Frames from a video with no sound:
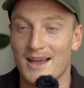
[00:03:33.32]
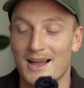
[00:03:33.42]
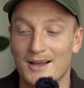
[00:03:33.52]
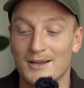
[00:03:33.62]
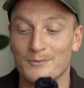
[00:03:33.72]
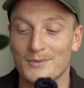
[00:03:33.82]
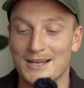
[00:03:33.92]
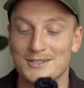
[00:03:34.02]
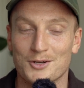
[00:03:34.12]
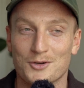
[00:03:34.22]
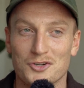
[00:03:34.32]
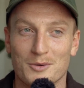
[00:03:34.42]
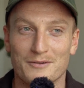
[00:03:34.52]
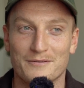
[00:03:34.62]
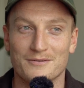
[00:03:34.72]
I did a good
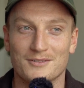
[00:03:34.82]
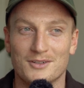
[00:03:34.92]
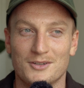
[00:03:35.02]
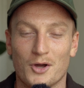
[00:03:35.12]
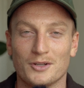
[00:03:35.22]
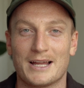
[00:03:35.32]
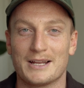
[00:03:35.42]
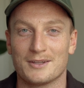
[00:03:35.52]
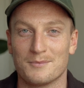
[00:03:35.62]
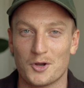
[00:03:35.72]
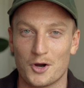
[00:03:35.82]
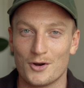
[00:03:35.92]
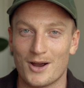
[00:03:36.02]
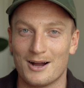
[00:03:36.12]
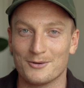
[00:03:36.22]
job of not letting them
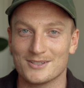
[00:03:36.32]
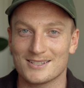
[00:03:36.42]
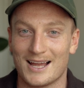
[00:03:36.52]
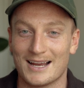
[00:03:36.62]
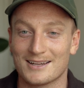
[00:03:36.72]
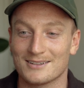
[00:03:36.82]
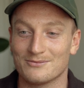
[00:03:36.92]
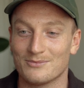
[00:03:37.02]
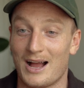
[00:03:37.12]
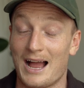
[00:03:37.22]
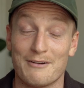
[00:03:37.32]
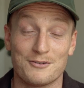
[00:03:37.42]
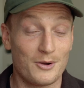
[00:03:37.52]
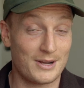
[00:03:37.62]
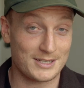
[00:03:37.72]
know. I was like, I have
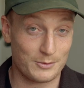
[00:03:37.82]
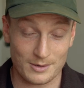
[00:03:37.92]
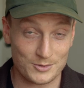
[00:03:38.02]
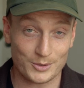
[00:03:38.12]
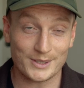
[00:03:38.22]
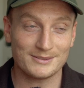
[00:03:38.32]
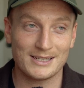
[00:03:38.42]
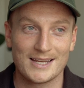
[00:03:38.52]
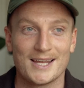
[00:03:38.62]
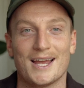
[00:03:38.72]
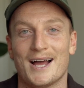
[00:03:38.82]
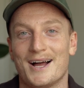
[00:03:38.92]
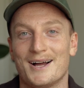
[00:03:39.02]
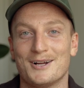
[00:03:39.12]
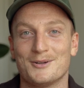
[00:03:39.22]
no idea what I'm doing.
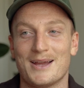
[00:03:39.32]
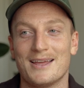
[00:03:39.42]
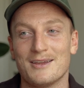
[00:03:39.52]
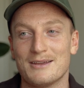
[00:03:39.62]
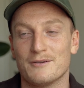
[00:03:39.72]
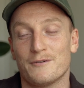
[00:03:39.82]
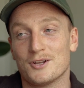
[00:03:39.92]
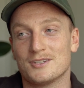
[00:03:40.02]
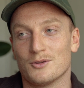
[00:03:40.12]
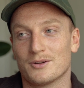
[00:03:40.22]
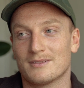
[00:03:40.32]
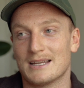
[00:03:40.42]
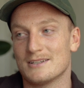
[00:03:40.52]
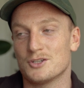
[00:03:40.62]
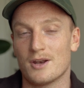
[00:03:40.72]
And the photos, look,
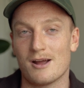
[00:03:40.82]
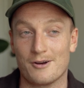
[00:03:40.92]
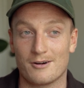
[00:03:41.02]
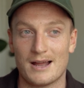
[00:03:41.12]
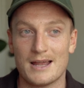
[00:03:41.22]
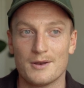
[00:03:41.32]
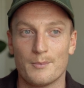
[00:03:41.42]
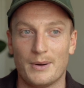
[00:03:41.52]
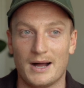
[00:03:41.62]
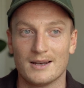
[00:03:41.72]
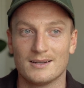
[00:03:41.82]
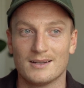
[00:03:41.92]
they did turn out all right, but